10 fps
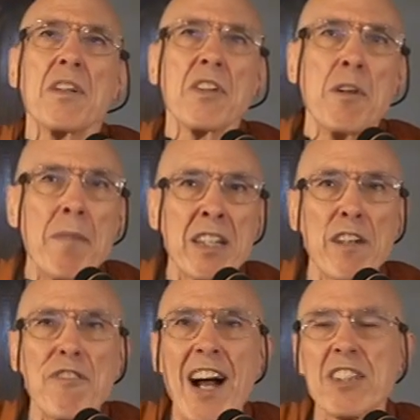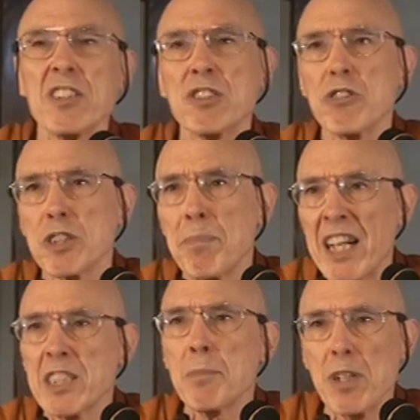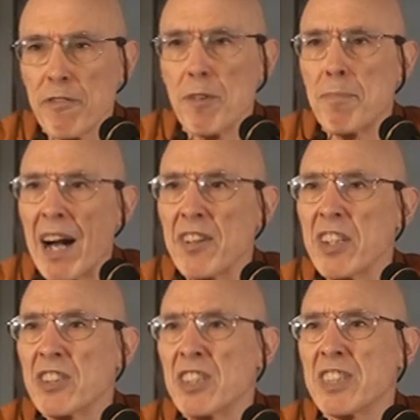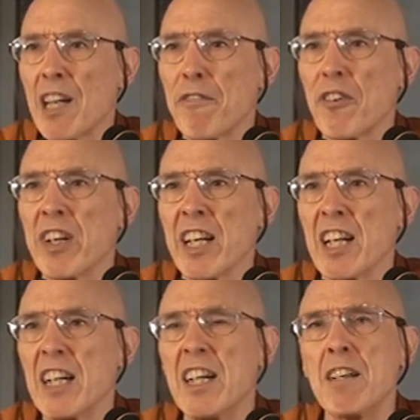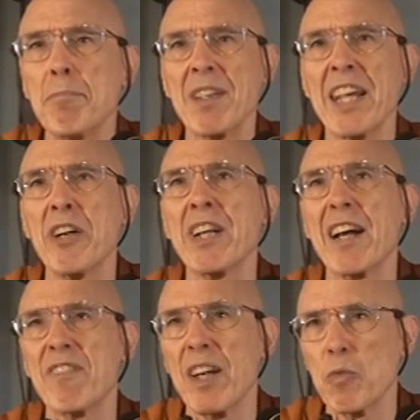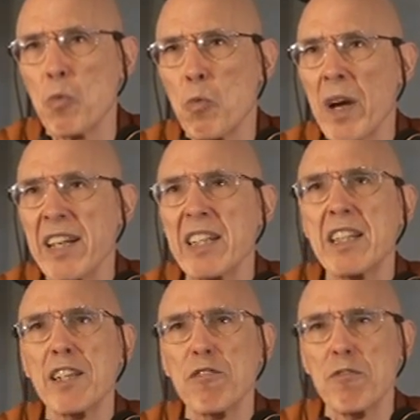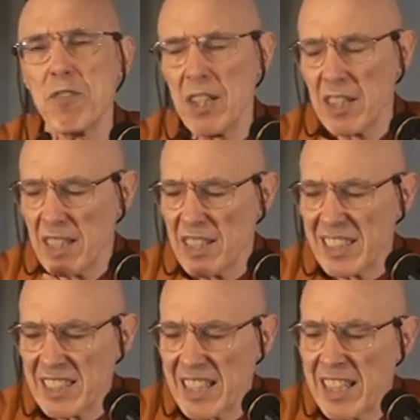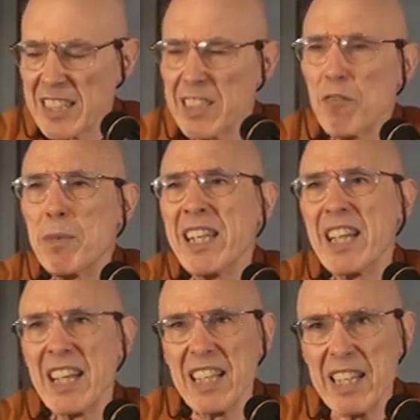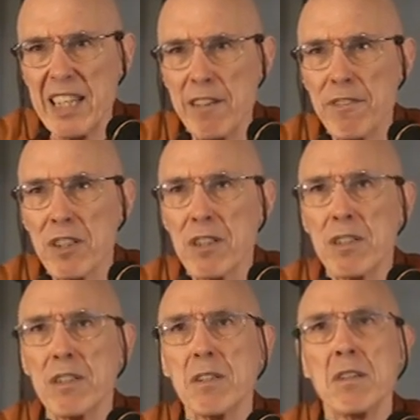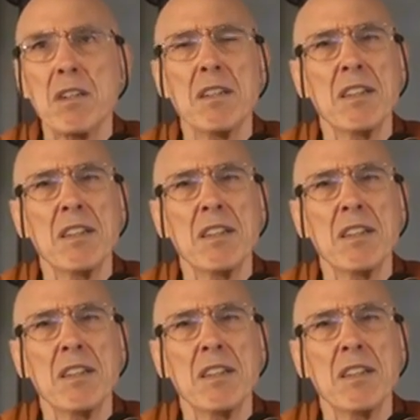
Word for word: They're mental factors responsible for bondage and suffering, but they don't have that weight of that sense of being evil.